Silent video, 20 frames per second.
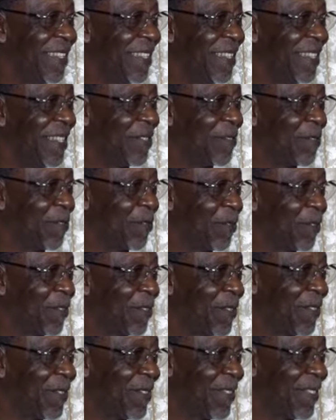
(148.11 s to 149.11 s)
the
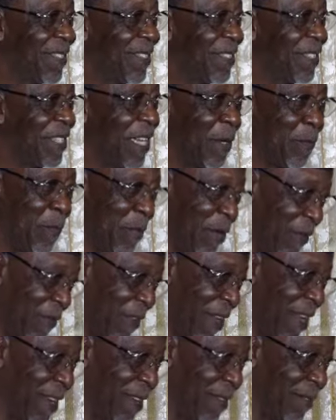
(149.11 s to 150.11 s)
truth shall
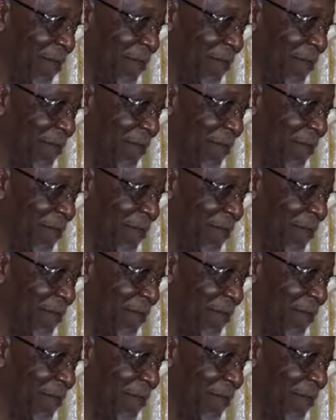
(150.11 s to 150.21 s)
prevail.